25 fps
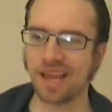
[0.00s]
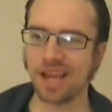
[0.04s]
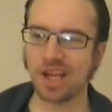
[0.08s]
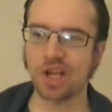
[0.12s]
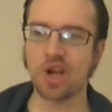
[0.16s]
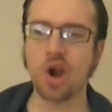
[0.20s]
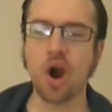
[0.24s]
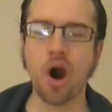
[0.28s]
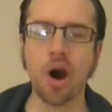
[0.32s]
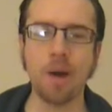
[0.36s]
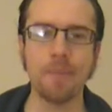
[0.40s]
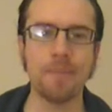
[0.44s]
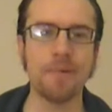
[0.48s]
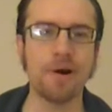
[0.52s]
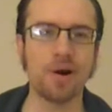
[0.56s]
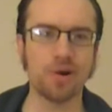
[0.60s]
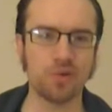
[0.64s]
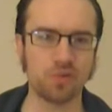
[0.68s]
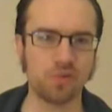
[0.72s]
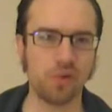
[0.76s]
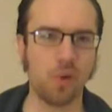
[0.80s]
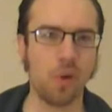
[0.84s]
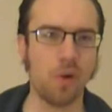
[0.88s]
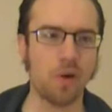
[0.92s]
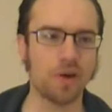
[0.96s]
come
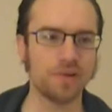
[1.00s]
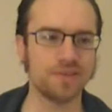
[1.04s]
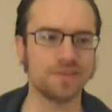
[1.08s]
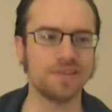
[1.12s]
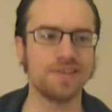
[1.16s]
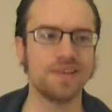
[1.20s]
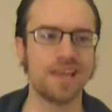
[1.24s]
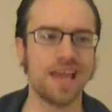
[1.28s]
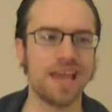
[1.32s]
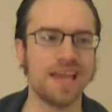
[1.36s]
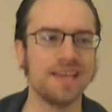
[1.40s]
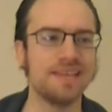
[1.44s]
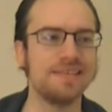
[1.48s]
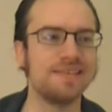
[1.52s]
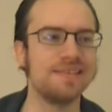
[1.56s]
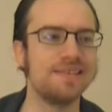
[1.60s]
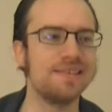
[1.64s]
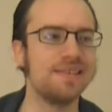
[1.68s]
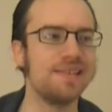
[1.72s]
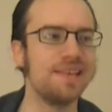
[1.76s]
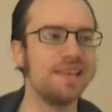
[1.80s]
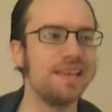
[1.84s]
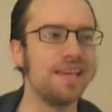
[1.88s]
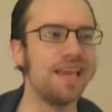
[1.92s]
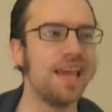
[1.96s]
across as
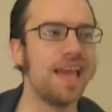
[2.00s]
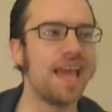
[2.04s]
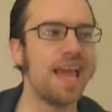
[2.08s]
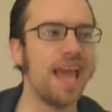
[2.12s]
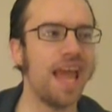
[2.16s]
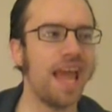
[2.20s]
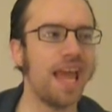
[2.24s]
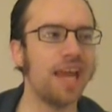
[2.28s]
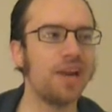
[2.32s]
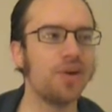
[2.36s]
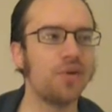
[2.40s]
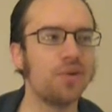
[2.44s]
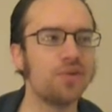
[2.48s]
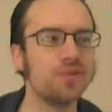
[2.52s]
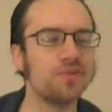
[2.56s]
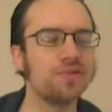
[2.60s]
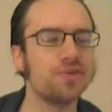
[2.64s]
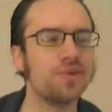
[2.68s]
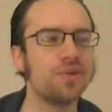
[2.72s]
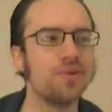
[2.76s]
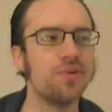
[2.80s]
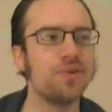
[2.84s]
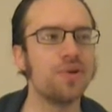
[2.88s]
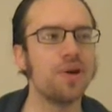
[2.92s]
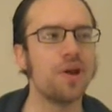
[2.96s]
the and
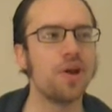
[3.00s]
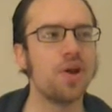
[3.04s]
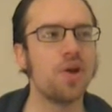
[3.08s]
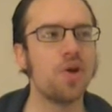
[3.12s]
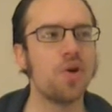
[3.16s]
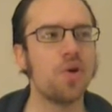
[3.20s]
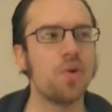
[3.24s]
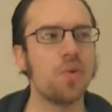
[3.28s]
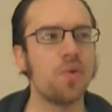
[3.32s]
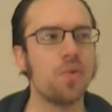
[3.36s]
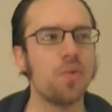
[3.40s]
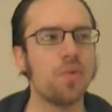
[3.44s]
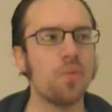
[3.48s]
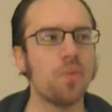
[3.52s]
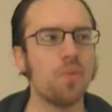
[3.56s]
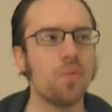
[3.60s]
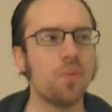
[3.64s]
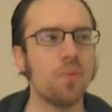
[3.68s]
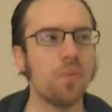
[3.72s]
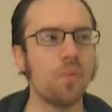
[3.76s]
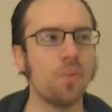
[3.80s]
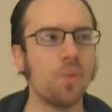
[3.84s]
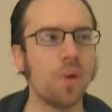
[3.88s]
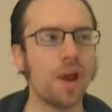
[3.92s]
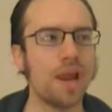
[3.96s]
also
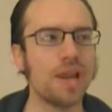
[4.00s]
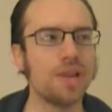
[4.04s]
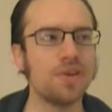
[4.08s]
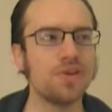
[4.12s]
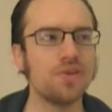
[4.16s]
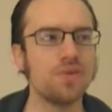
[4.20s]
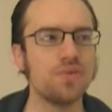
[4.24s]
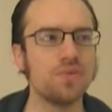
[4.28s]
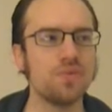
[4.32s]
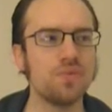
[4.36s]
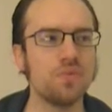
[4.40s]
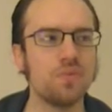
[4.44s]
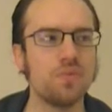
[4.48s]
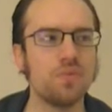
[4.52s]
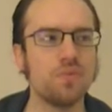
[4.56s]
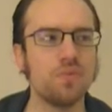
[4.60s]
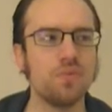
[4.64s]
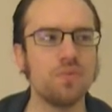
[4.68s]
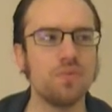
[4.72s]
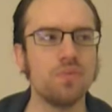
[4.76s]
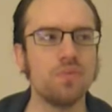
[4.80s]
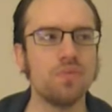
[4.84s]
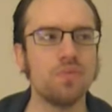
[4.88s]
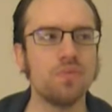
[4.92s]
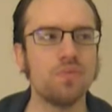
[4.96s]
when you
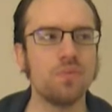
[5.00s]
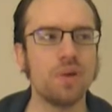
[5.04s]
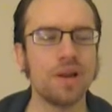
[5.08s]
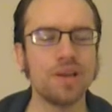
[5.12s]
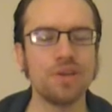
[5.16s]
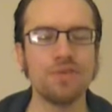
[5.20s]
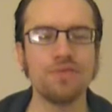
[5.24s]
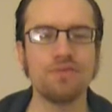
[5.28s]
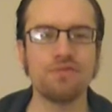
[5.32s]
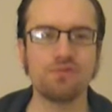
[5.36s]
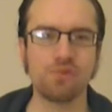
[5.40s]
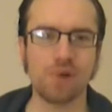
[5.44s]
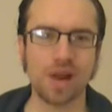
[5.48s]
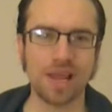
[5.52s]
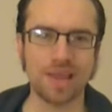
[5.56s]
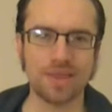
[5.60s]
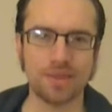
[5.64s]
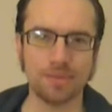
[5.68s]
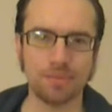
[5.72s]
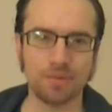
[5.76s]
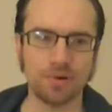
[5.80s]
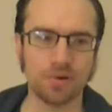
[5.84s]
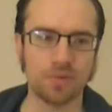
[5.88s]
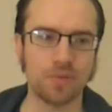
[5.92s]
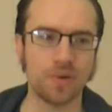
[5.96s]
when you've read
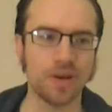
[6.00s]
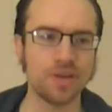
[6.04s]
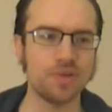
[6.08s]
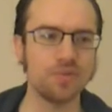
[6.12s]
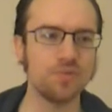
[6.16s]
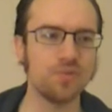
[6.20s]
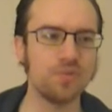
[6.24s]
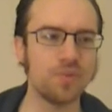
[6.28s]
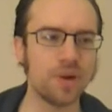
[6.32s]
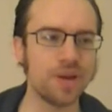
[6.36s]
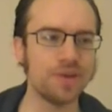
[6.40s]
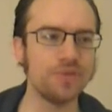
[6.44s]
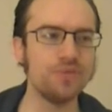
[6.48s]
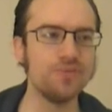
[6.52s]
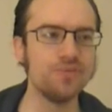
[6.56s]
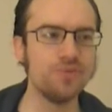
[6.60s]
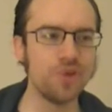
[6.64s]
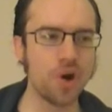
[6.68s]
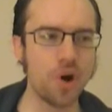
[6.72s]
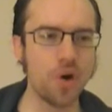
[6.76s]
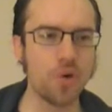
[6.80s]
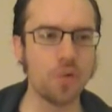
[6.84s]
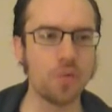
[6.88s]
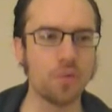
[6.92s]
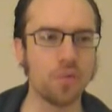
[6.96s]
the book, when you when you
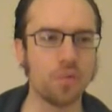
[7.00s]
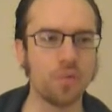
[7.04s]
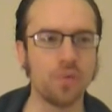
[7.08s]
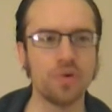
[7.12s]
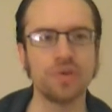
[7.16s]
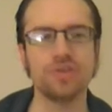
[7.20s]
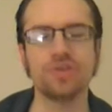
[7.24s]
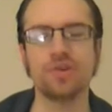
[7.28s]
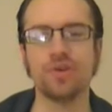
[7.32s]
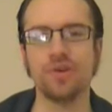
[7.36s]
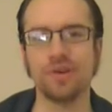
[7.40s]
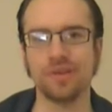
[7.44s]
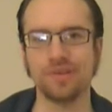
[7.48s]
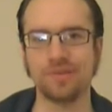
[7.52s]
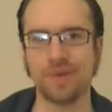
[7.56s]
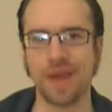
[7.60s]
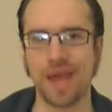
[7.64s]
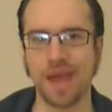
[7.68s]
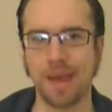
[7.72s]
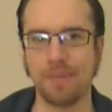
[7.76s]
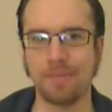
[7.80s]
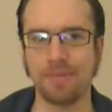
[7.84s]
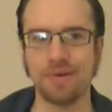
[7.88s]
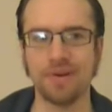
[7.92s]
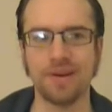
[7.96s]
know what's going to
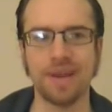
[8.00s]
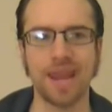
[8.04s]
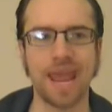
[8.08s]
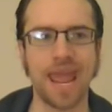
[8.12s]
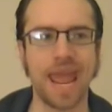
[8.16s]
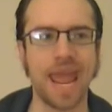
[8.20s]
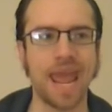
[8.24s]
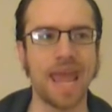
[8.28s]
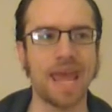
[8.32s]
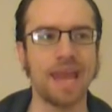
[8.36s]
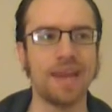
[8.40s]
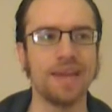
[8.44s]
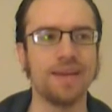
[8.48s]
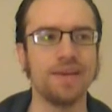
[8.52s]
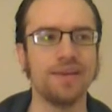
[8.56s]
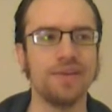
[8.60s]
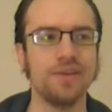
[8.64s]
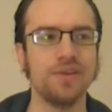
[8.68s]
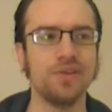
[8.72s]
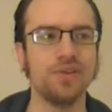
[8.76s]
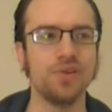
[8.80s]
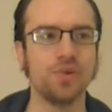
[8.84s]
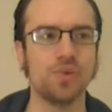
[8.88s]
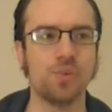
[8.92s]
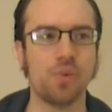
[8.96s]
happen, and
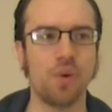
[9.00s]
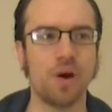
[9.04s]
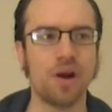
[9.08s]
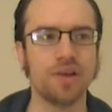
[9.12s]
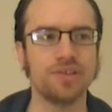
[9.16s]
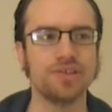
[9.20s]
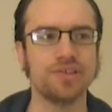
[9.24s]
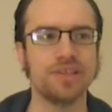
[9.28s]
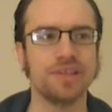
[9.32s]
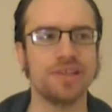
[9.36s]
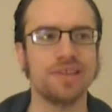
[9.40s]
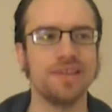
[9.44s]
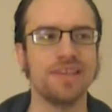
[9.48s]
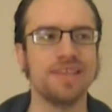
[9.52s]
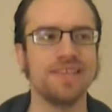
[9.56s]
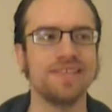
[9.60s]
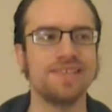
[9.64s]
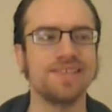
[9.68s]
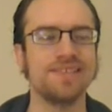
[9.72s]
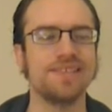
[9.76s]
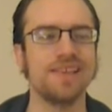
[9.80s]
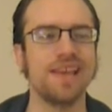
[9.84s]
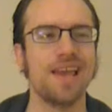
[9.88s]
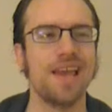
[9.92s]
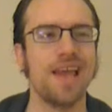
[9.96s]
you're watching
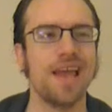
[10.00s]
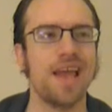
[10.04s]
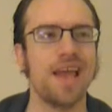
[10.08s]
this,